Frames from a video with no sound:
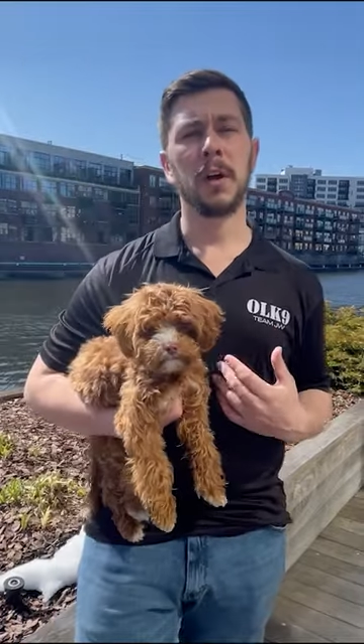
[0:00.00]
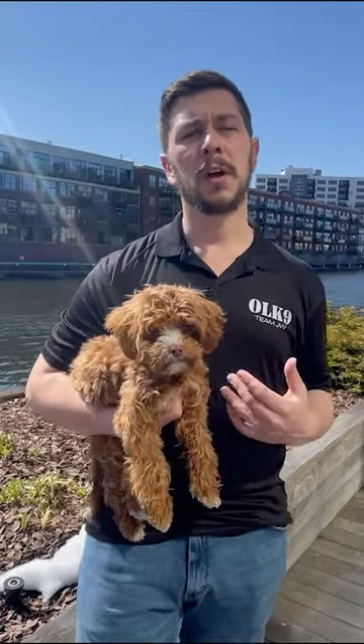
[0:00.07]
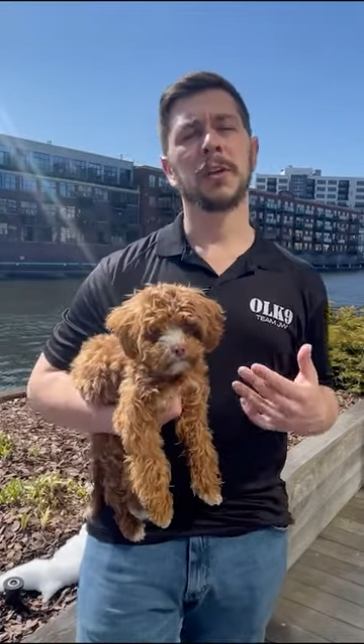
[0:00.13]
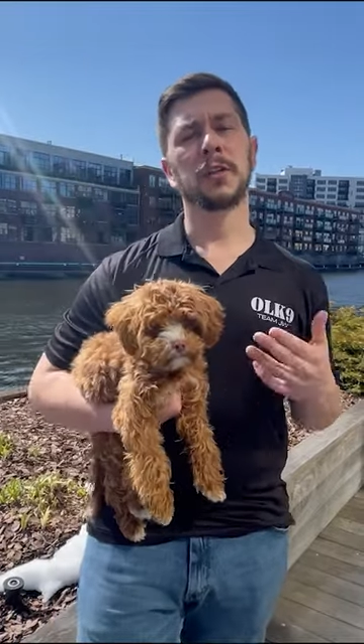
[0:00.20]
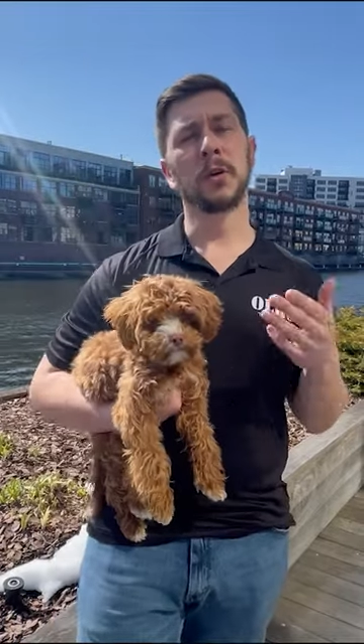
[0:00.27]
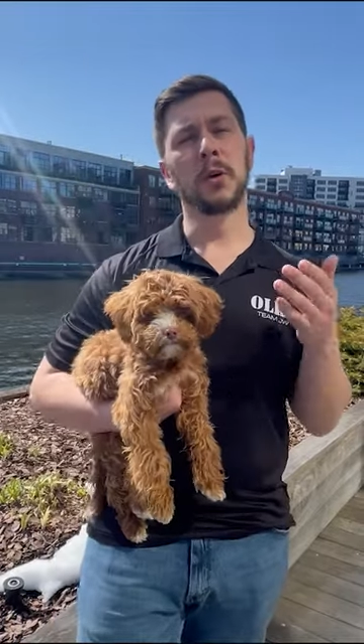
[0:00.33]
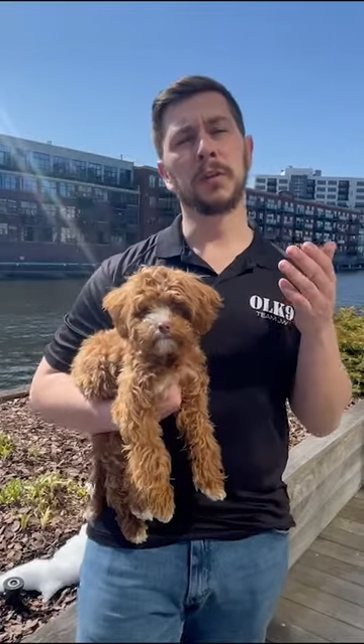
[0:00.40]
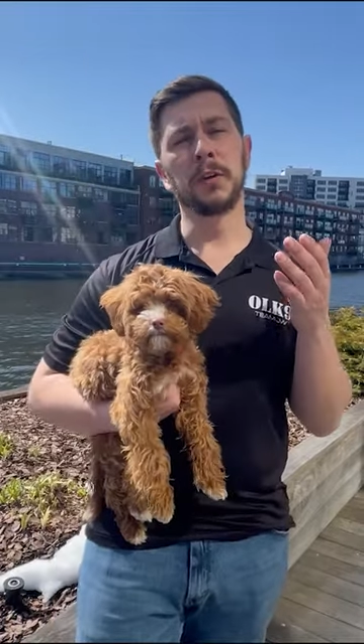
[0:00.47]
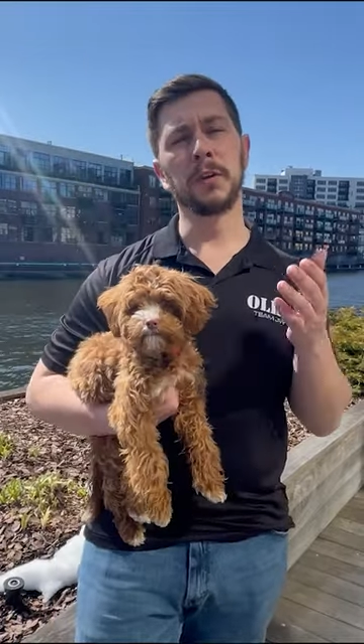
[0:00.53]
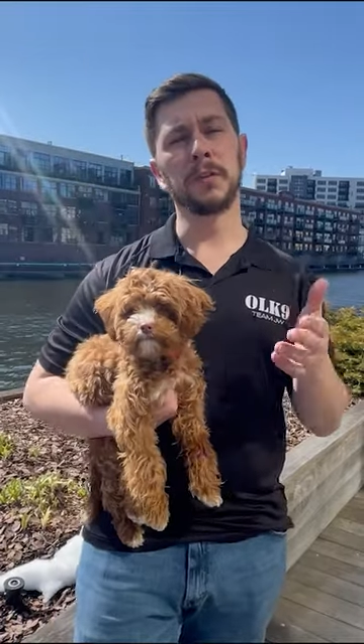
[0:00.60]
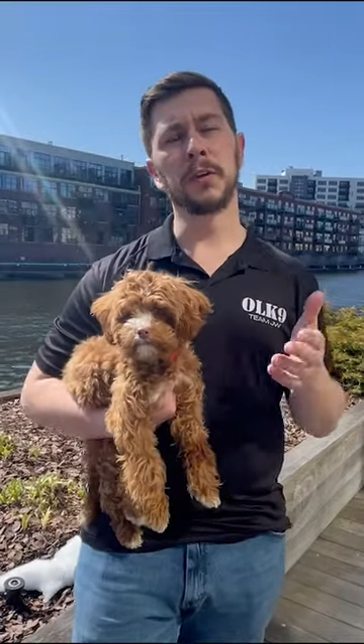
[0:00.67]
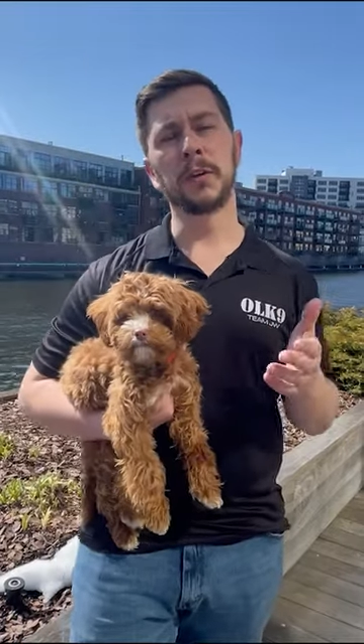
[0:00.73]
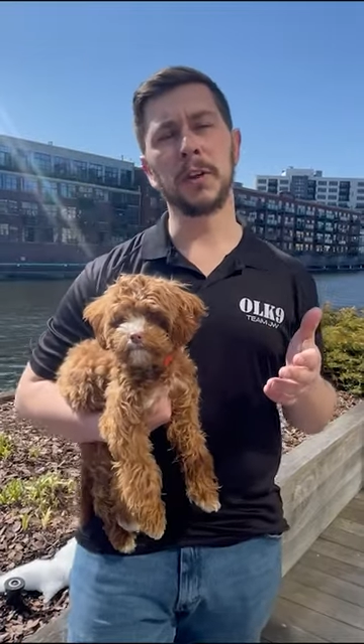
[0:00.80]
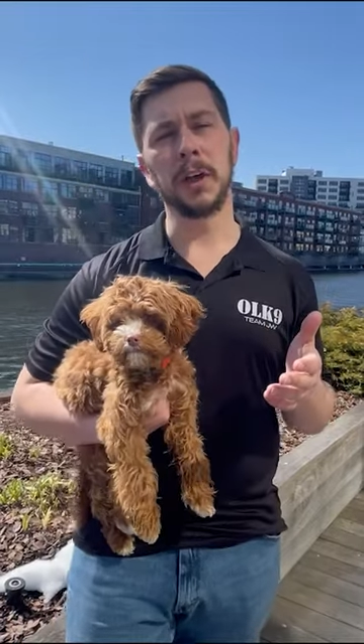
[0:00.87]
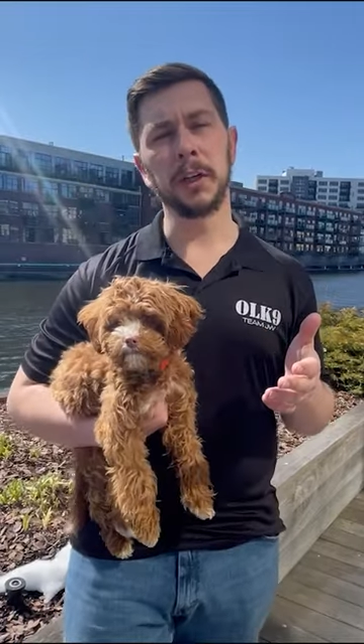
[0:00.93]
So if you
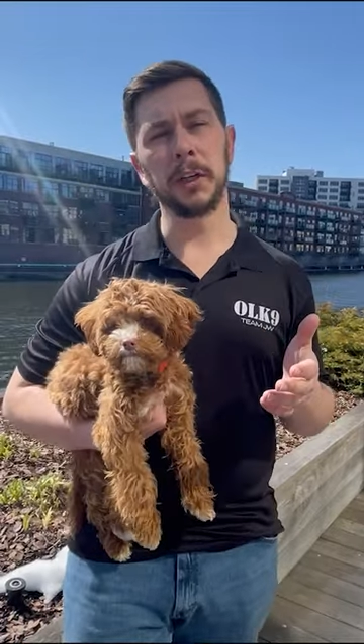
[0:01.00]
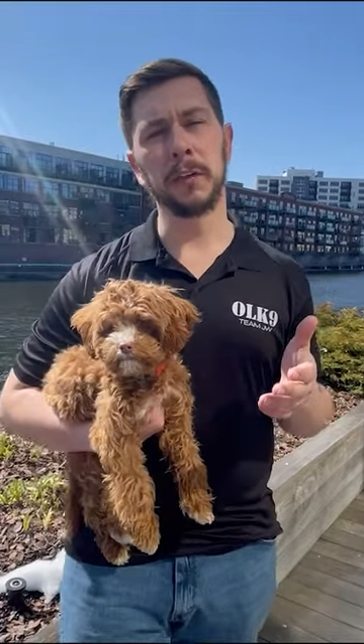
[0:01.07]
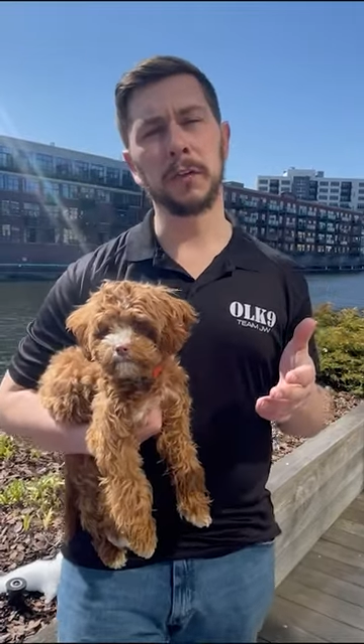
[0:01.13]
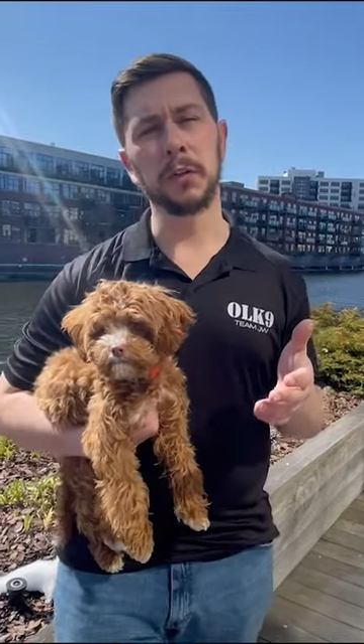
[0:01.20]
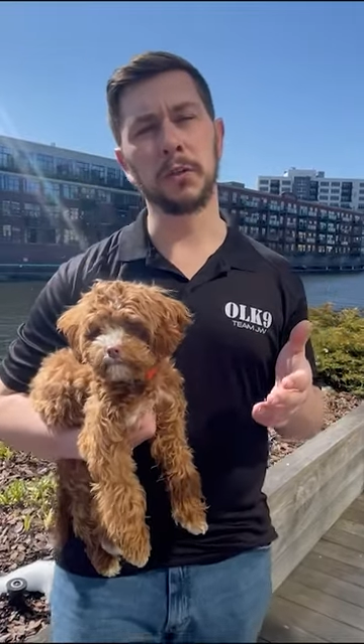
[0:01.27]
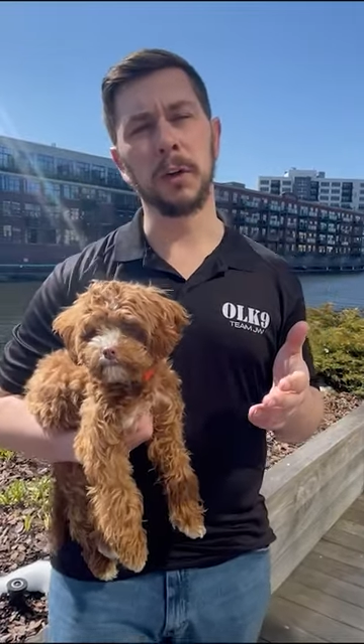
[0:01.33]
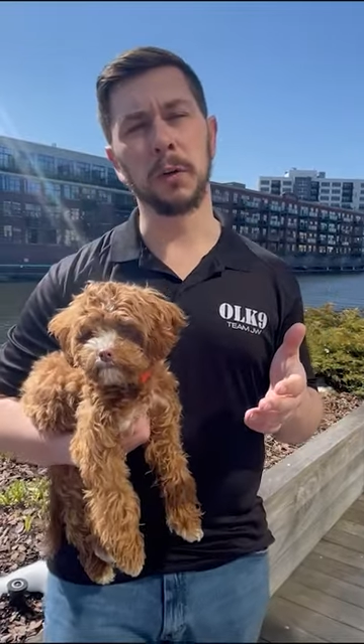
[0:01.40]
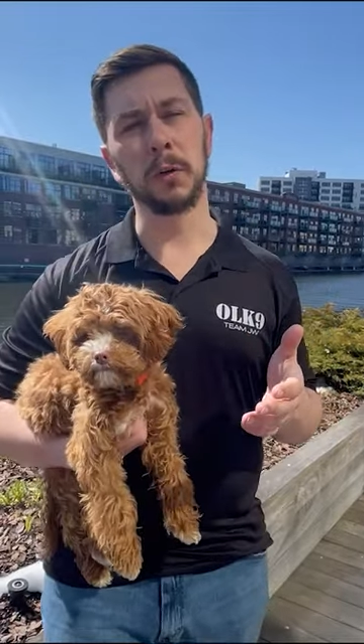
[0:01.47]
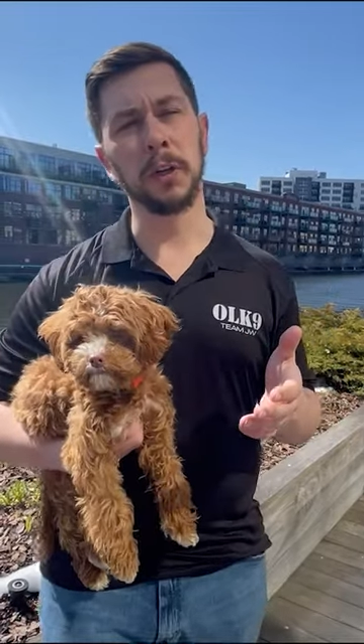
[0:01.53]
feel like you've struggled